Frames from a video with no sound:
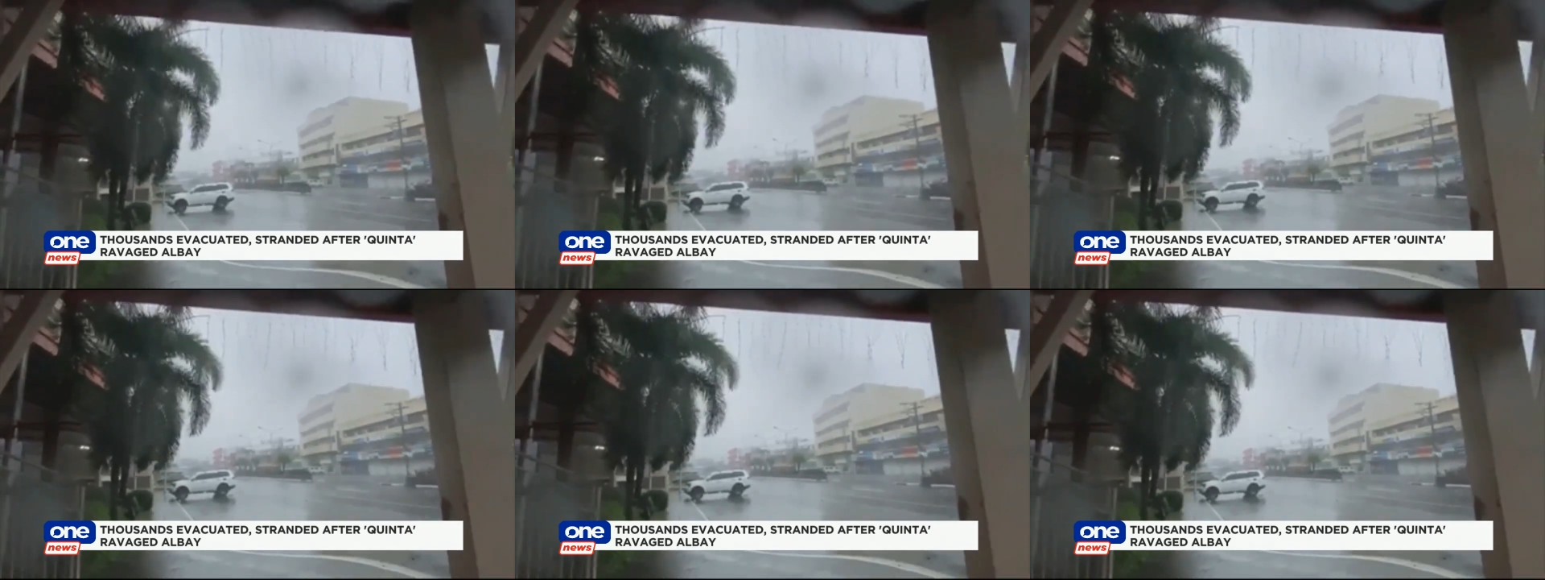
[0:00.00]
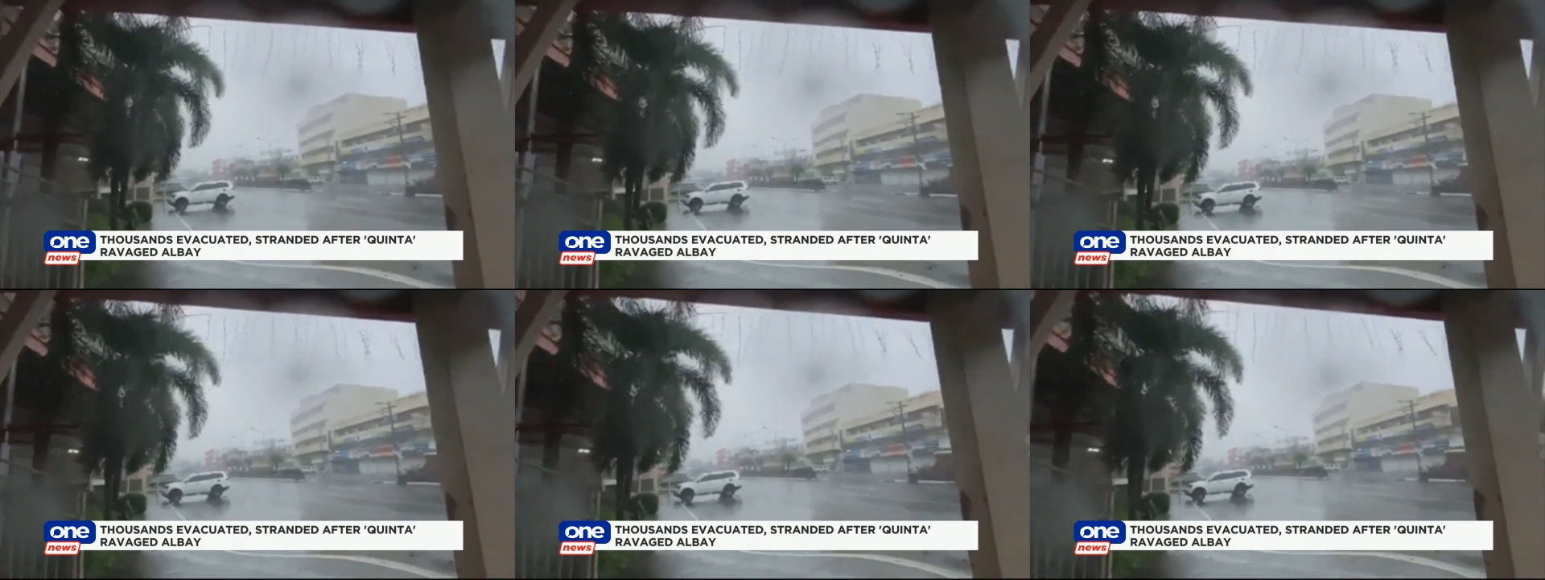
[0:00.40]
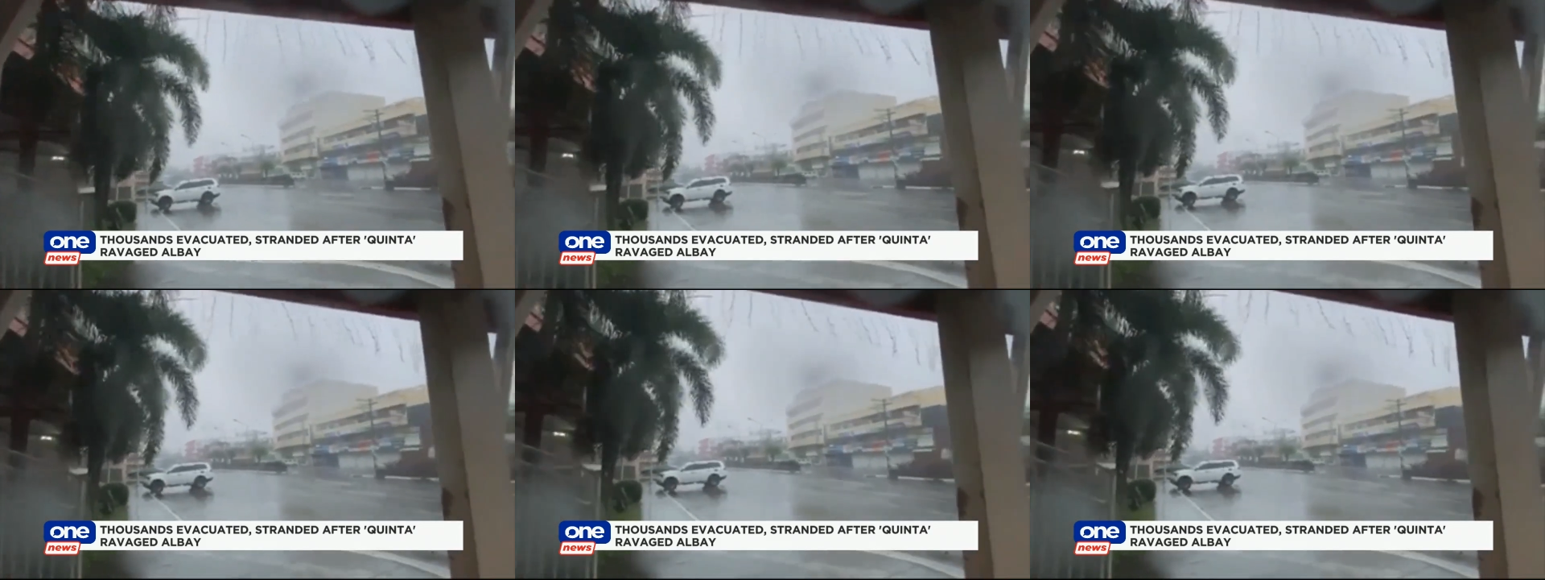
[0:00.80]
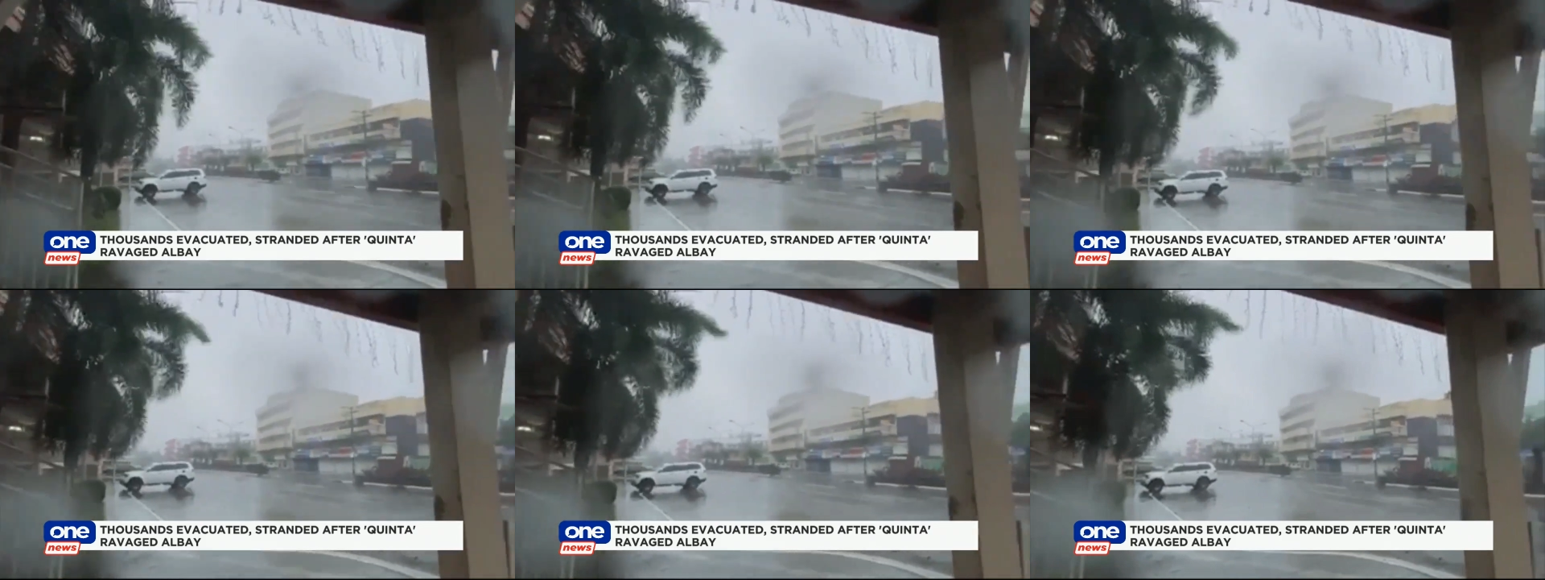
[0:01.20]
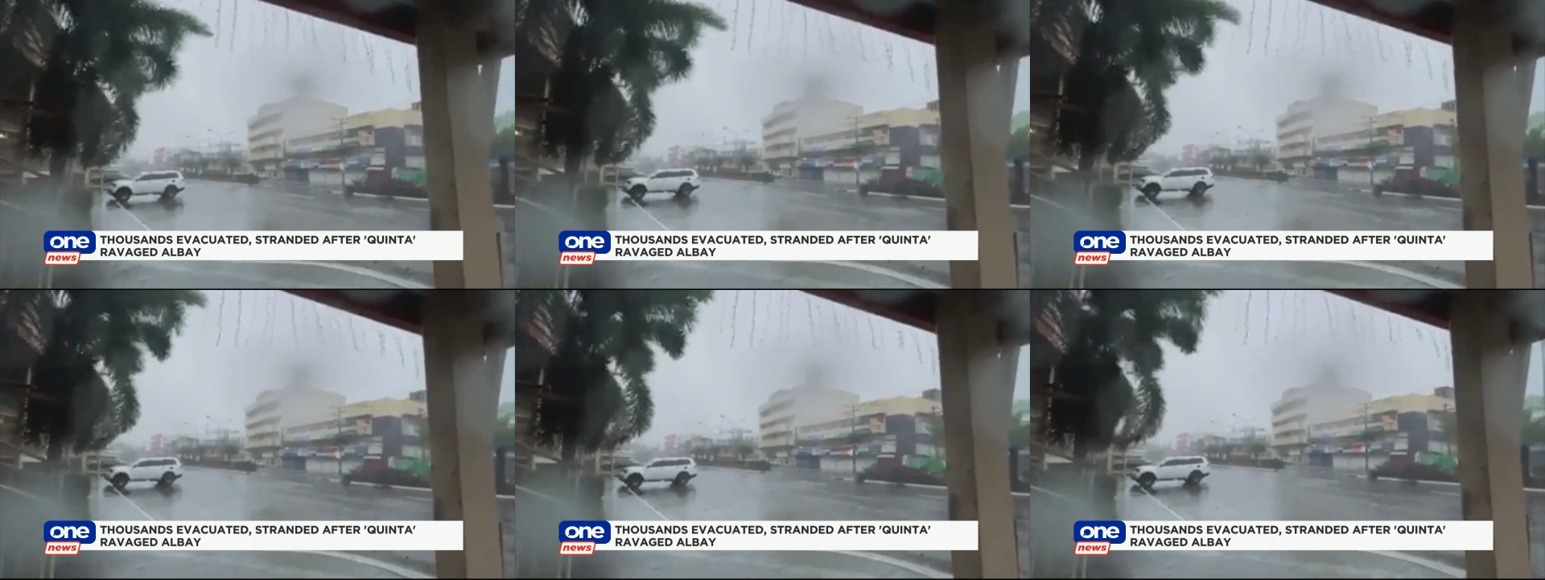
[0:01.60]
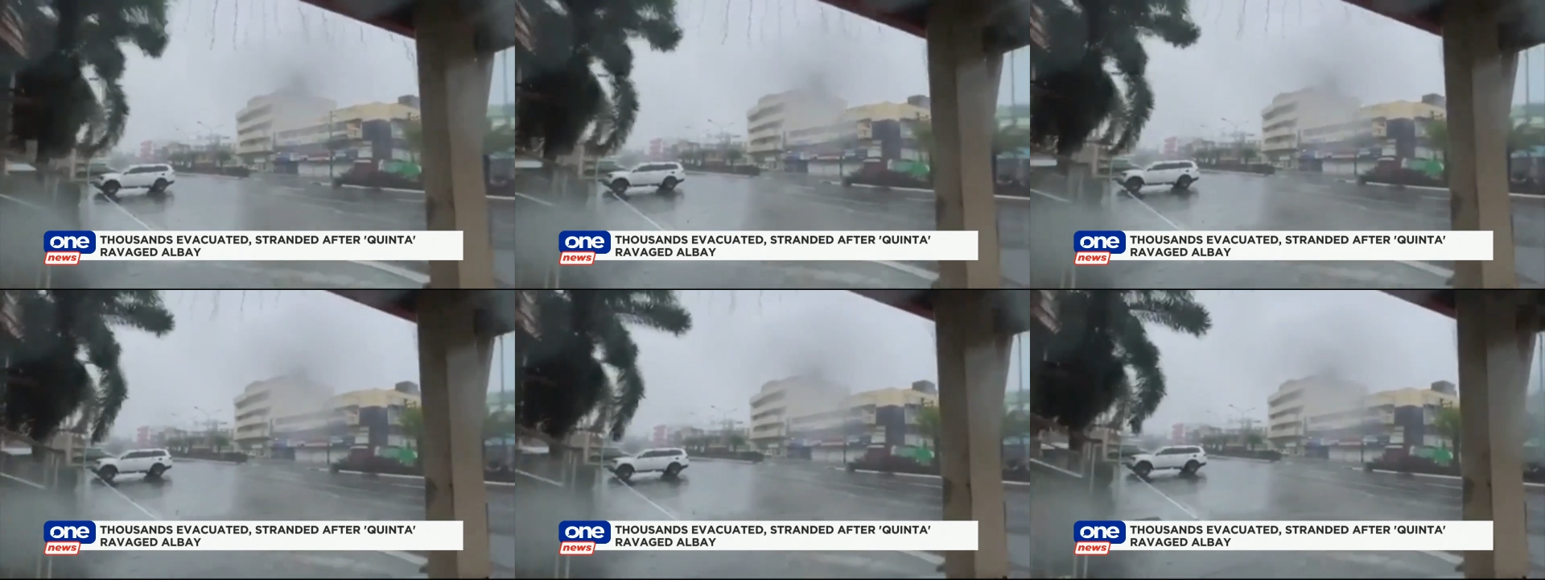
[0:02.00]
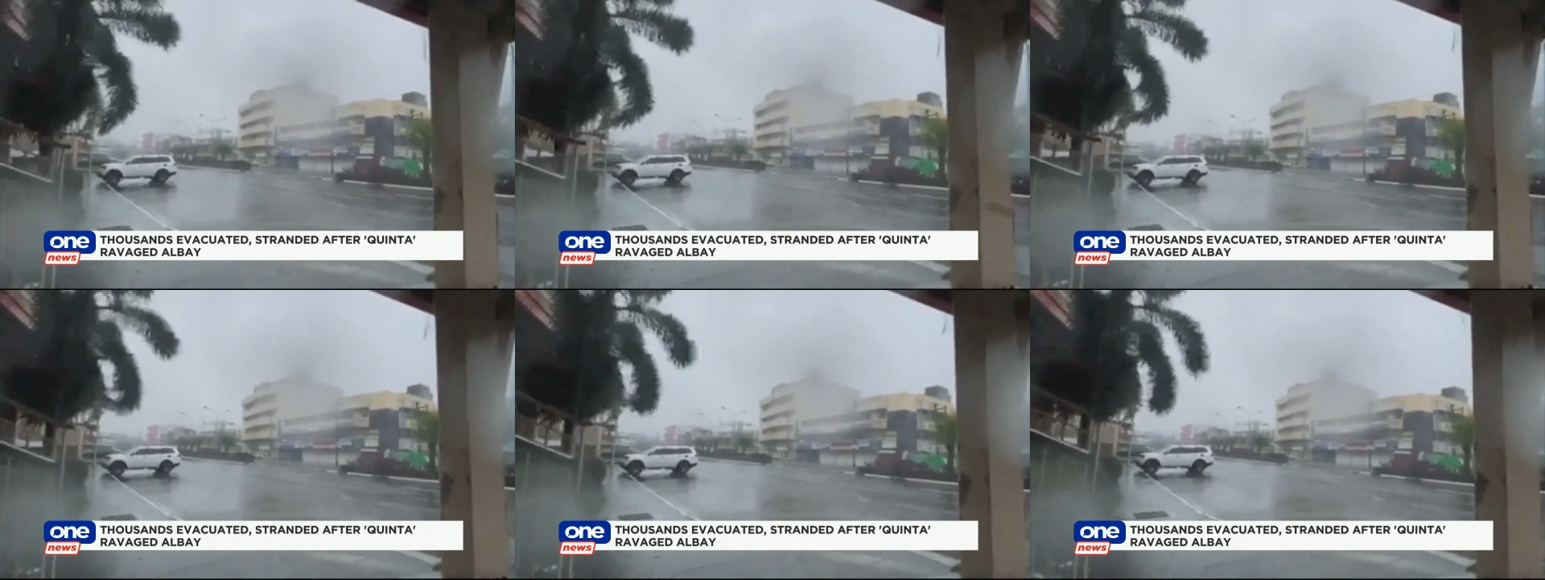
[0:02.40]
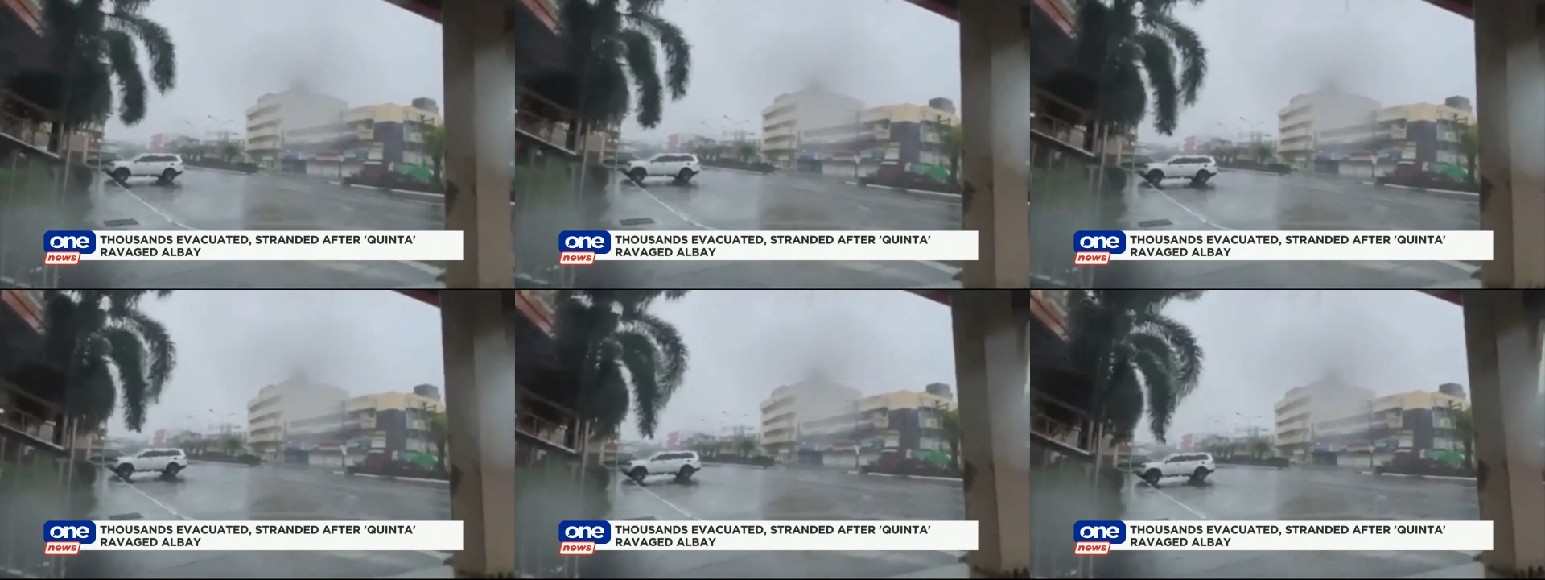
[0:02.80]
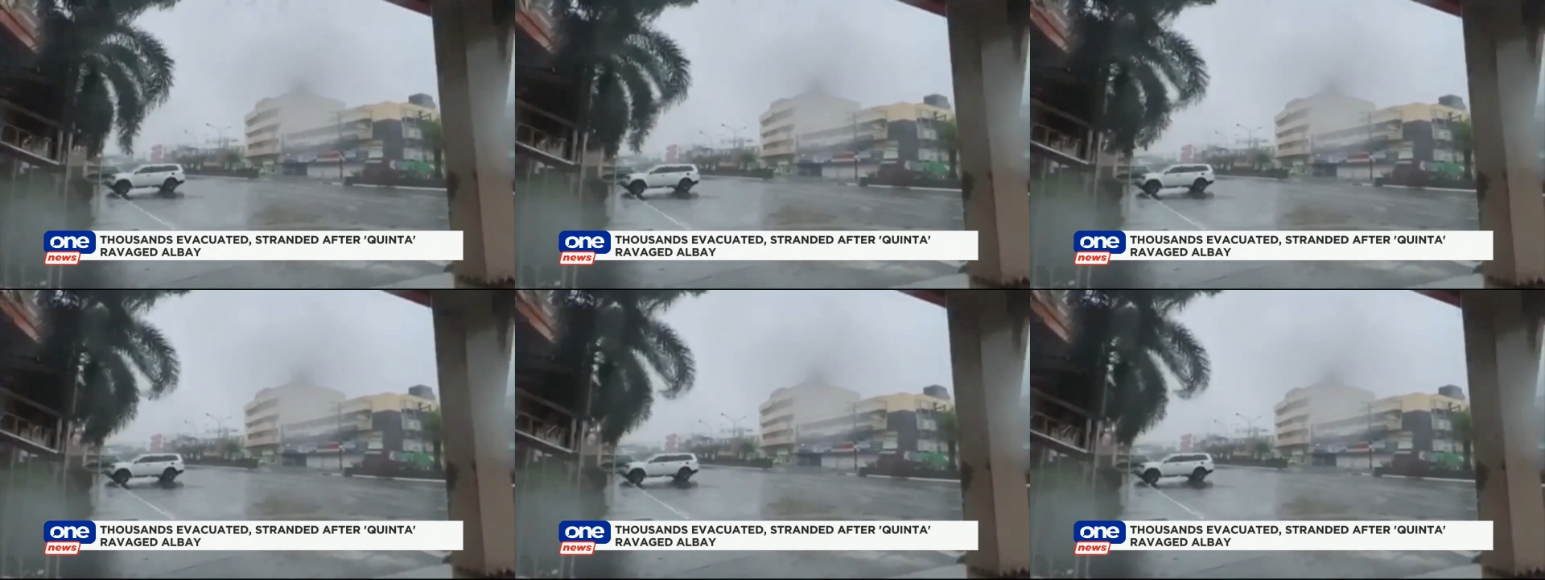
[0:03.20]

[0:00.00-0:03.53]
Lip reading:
(no speaker visible)